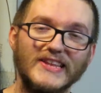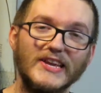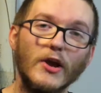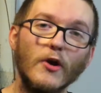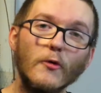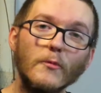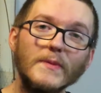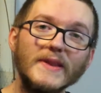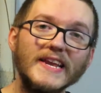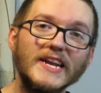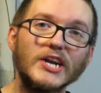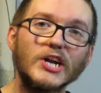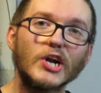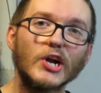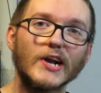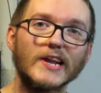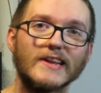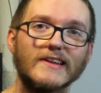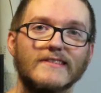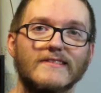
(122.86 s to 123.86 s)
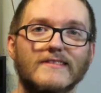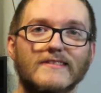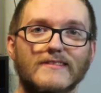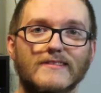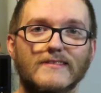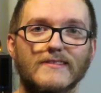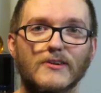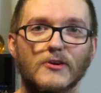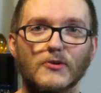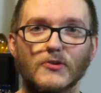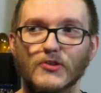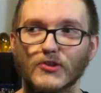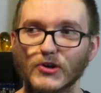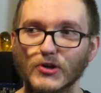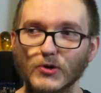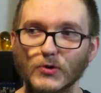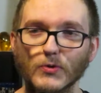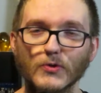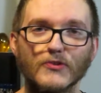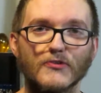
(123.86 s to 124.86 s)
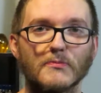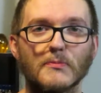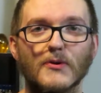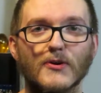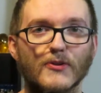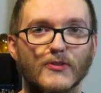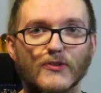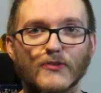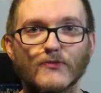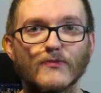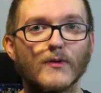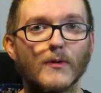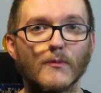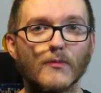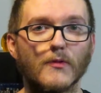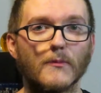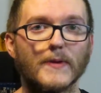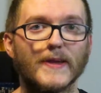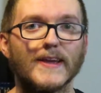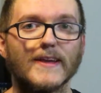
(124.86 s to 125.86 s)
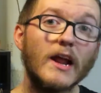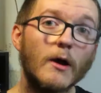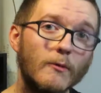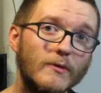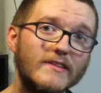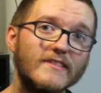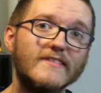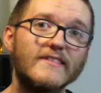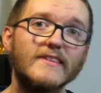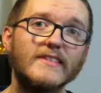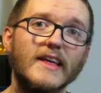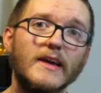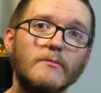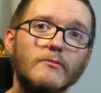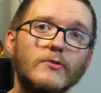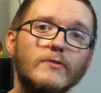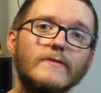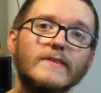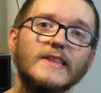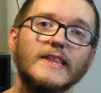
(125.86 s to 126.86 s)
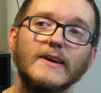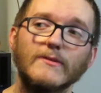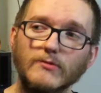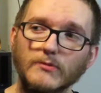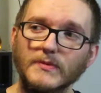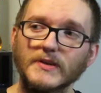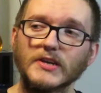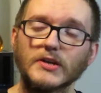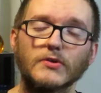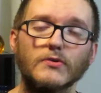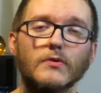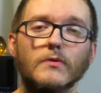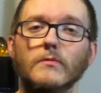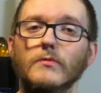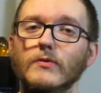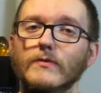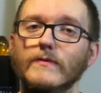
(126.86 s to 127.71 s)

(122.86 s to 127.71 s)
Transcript: The opening credits are the coolest part of this film to me. And I want to see that movie. That would be a cool